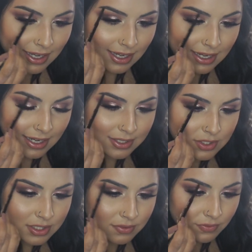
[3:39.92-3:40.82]
And I
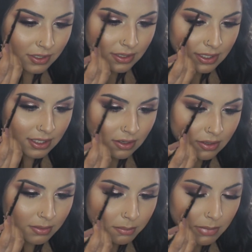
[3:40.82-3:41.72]
just fill in
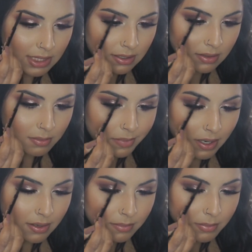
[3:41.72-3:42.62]
on the mainly on the
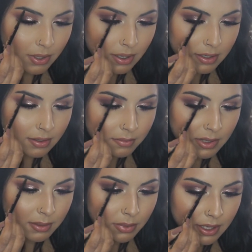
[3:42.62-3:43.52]
bottom part of
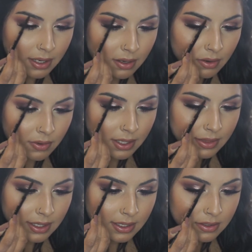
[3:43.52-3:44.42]
my brow,
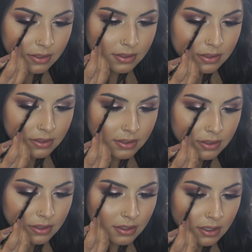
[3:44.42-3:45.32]
and then
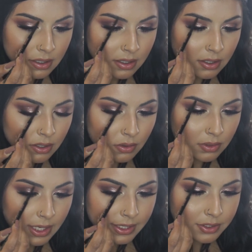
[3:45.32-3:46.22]
go
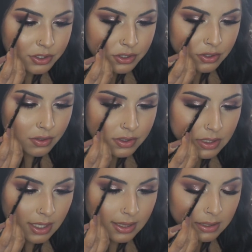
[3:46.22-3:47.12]
lighter strokes
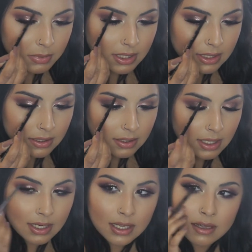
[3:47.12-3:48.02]
at the
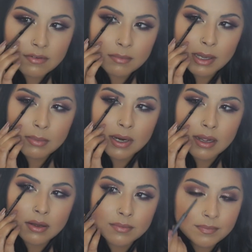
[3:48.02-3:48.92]
beginning of my
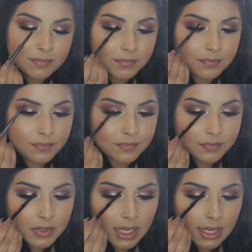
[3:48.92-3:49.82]
brow.
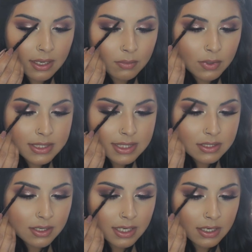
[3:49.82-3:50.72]
And once I
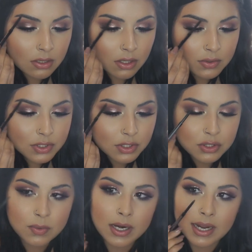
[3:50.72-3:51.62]
start getting closer
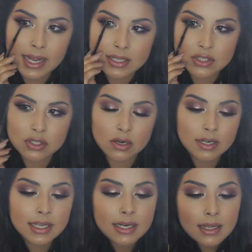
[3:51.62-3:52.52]
to where I had
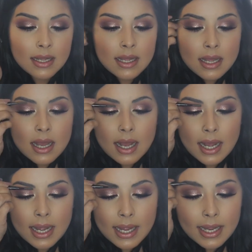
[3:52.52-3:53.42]
started,
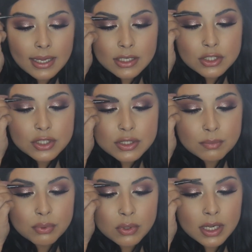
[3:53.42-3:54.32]
I
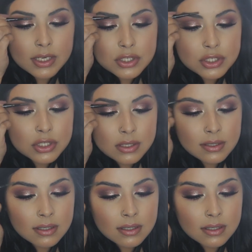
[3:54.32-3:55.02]
just brush